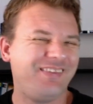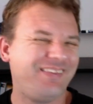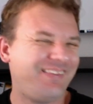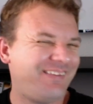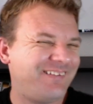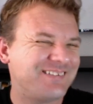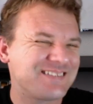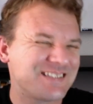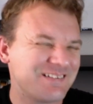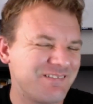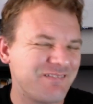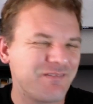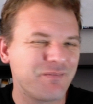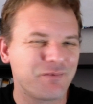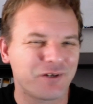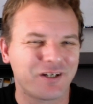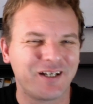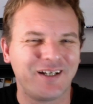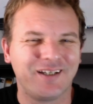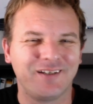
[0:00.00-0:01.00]
some of them
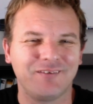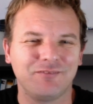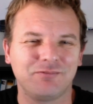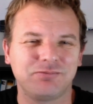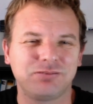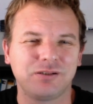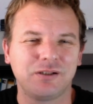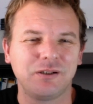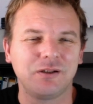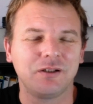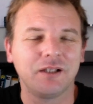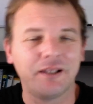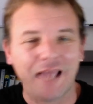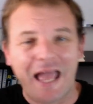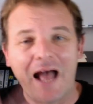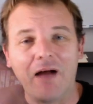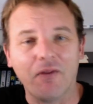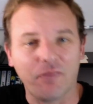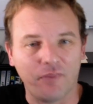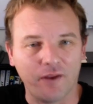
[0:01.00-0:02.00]
are kind of
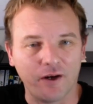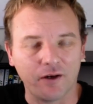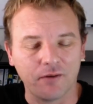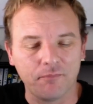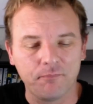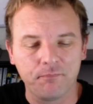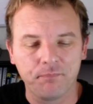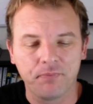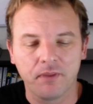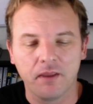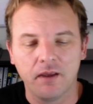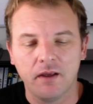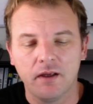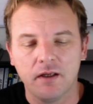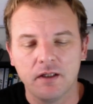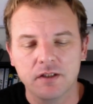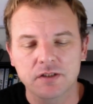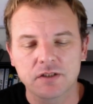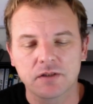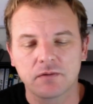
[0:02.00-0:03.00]
out there.
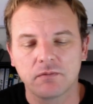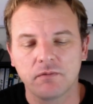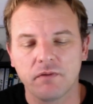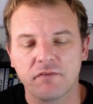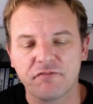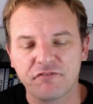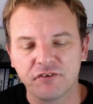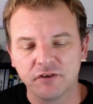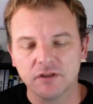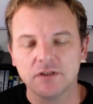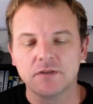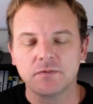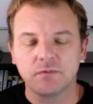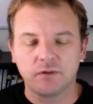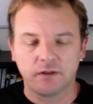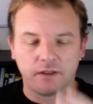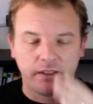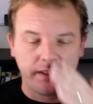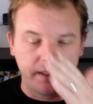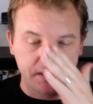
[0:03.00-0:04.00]
So the first
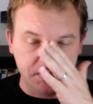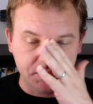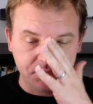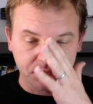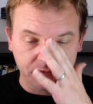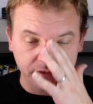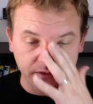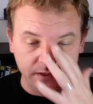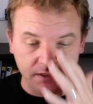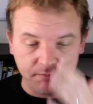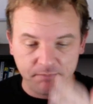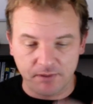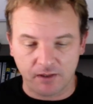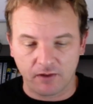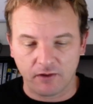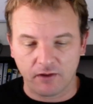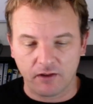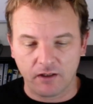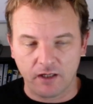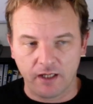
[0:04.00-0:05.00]
one is really
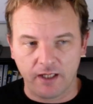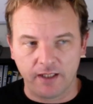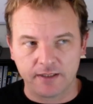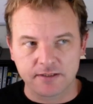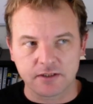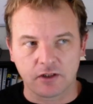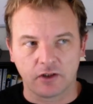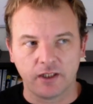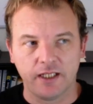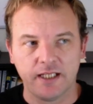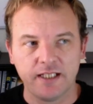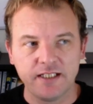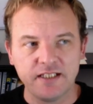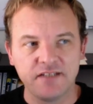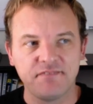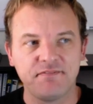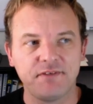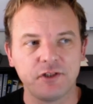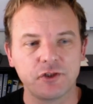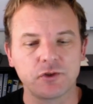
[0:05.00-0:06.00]
about our
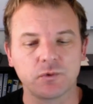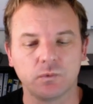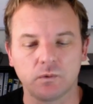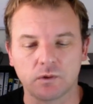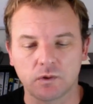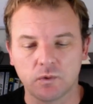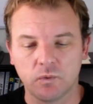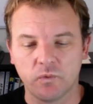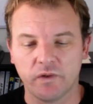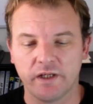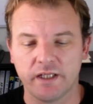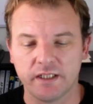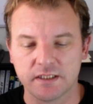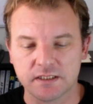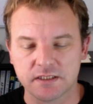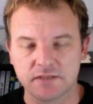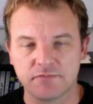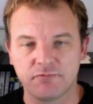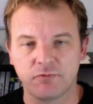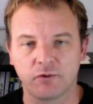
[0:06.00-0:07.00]
individual
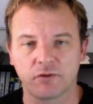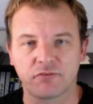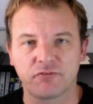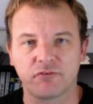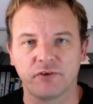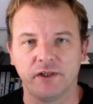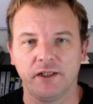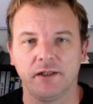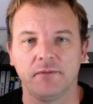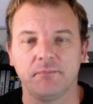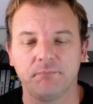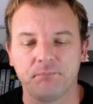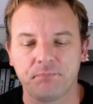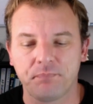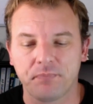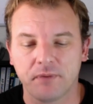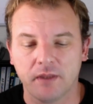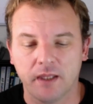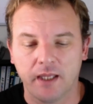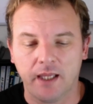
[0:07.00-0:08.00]
quest for freedom
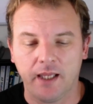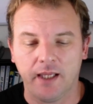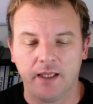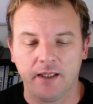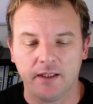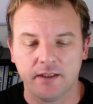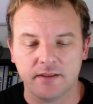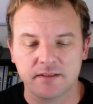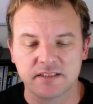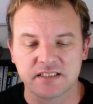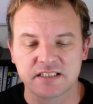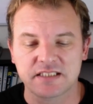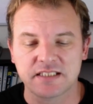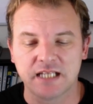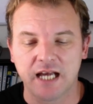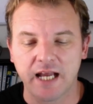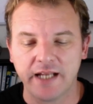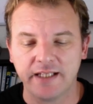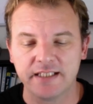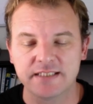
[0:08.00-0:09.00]
and
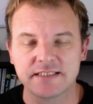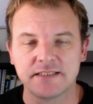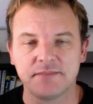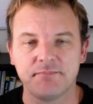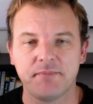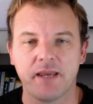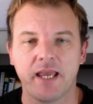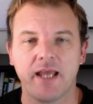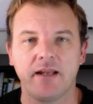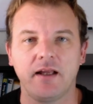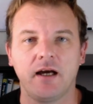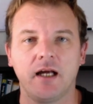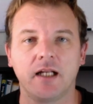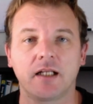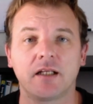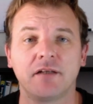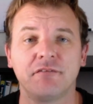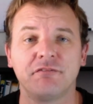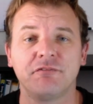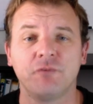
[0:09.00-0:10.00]
society's demand on
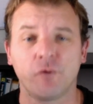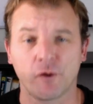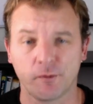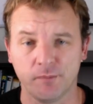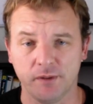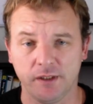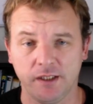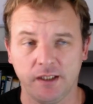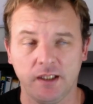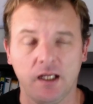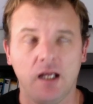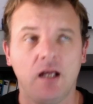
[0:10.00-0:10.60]
conformity.